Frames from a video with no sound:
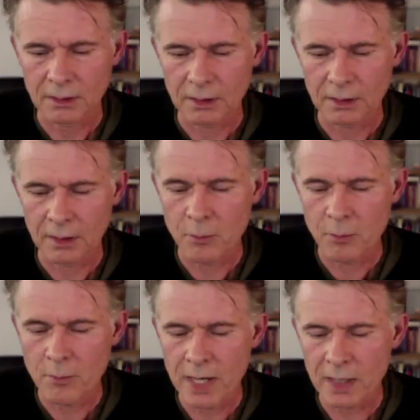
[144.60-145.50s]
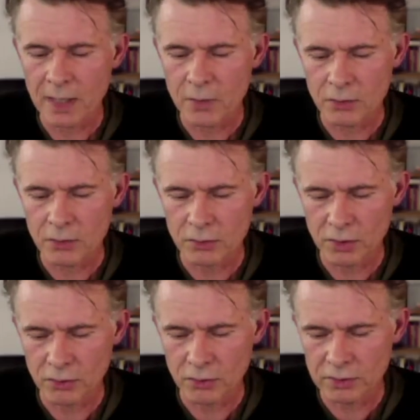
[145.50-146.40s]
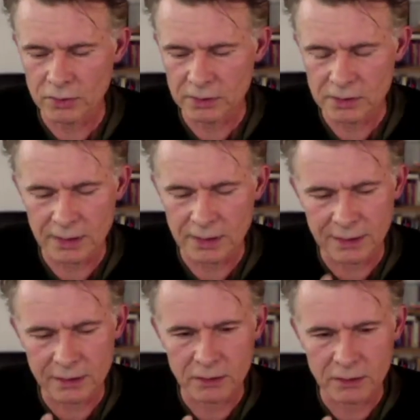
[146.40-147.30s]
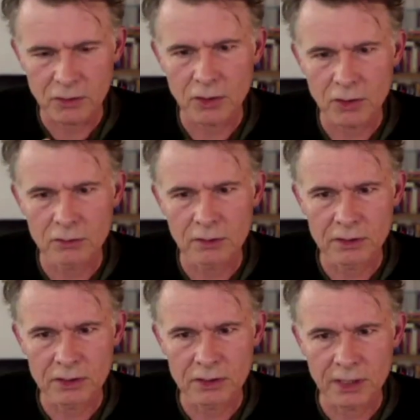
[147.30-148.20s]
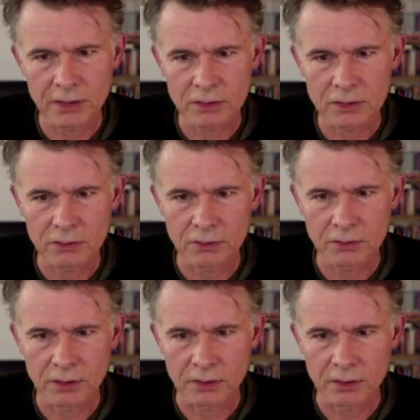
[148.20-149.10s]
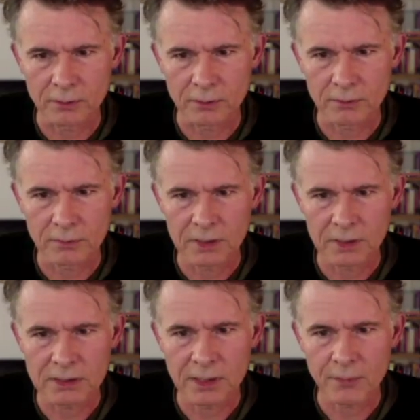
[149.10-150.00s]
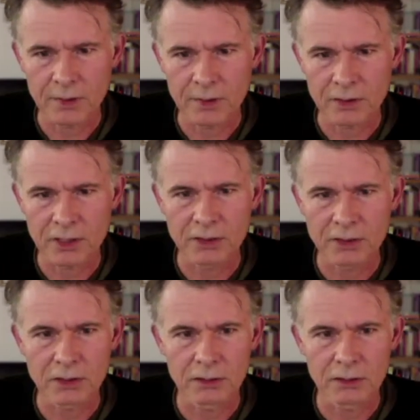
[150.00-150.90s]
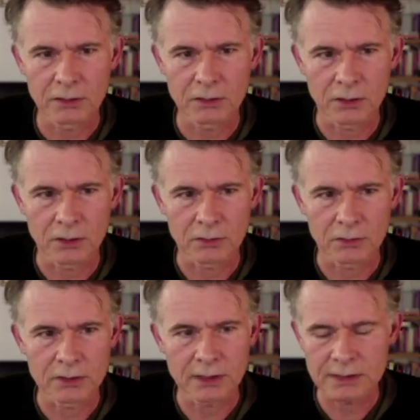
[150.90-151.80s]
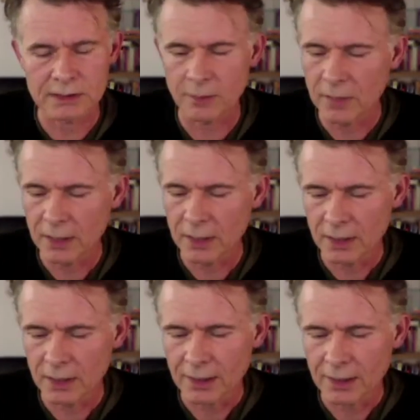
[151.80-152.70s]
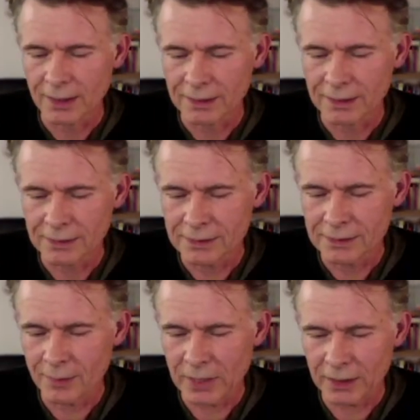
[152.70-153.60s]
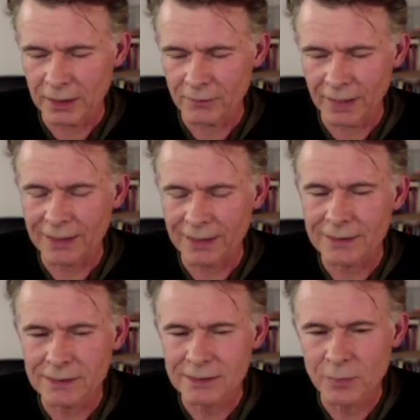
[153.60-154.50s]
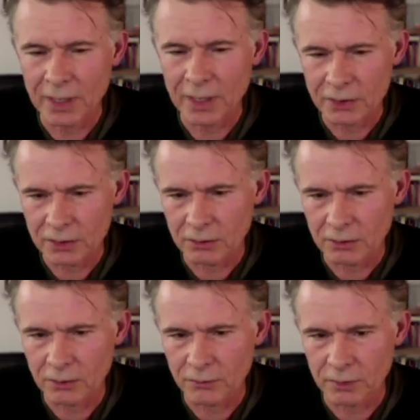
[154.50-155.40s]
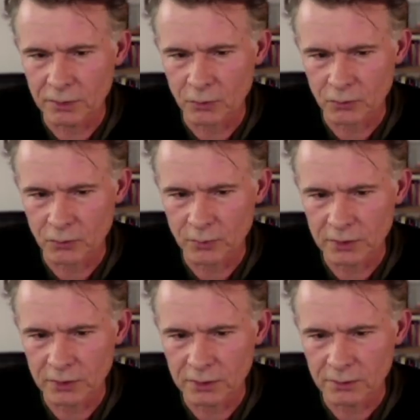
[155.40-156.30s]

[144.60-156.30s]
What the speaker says: And maybe you notice that there is a tonal change in your arm. There's something changing in the tone. There's some kind of anticipation of the movement.